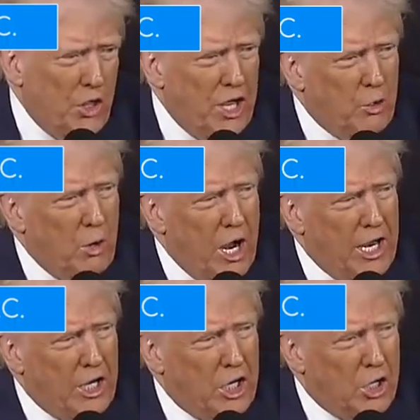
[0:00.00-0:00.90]
that
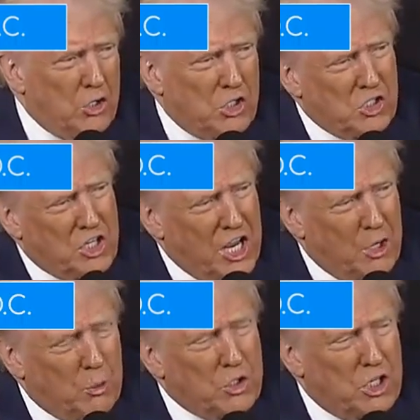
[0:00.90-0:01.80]
Ryan knows his
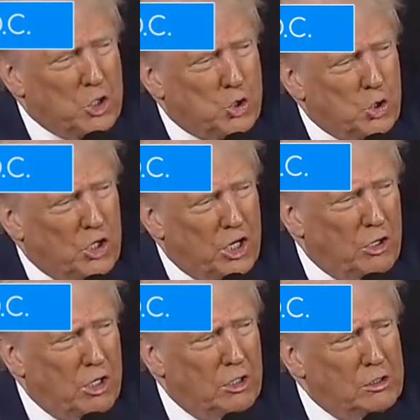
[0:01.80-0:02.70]
dad was a true
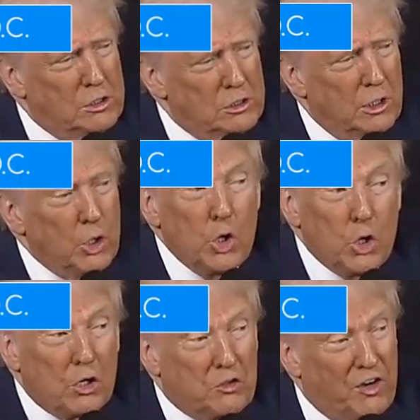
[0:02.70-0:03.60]
hero, New
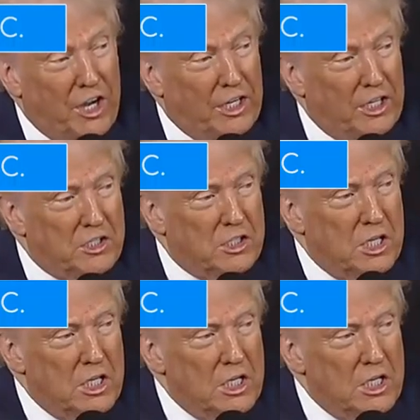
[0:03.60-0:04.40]
York's finest,